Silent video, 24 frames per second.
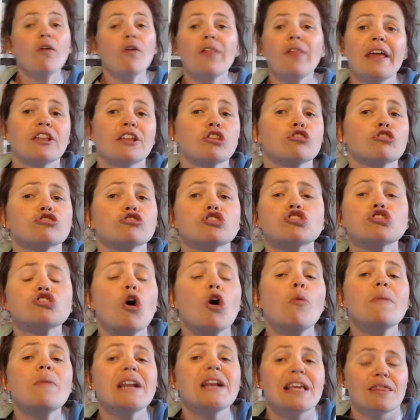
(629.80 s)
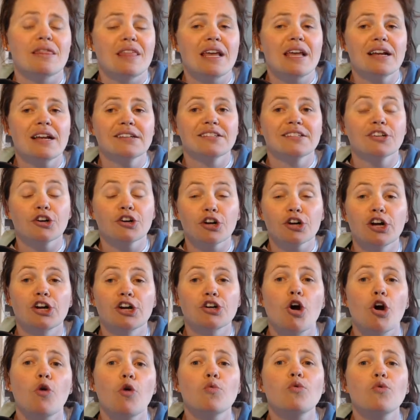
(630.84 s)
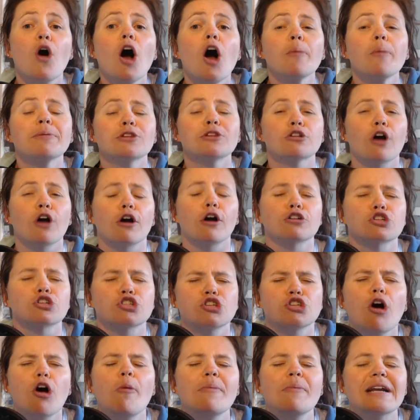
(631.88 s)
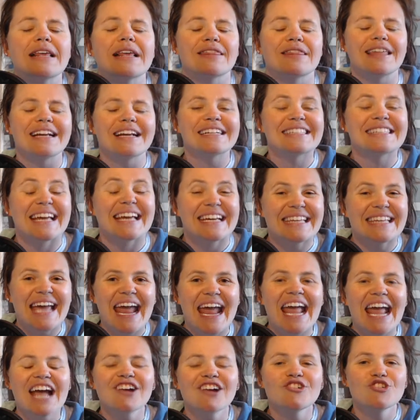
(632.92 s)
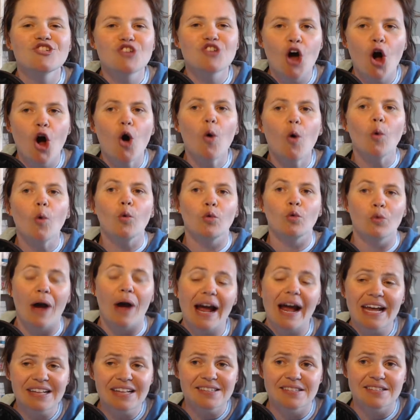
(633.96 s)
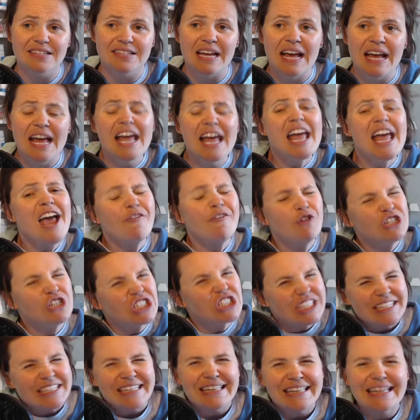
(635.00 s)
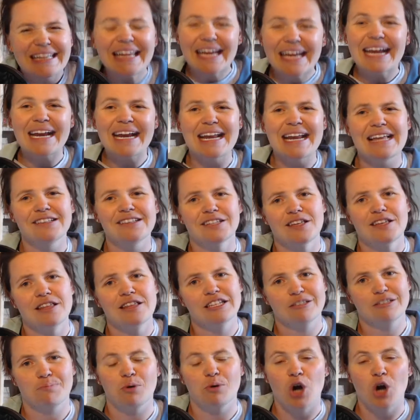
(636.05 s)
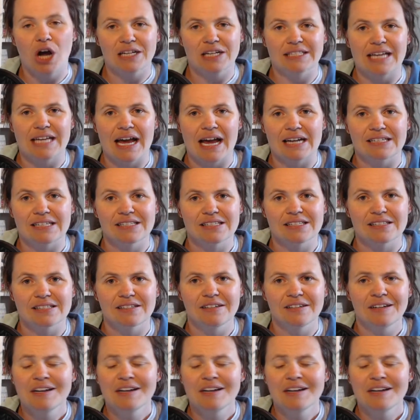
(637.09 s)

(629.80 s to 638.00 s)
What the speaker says: There's so many things that are going to go wrong, but there are so many things that can go right if we just lean into this process.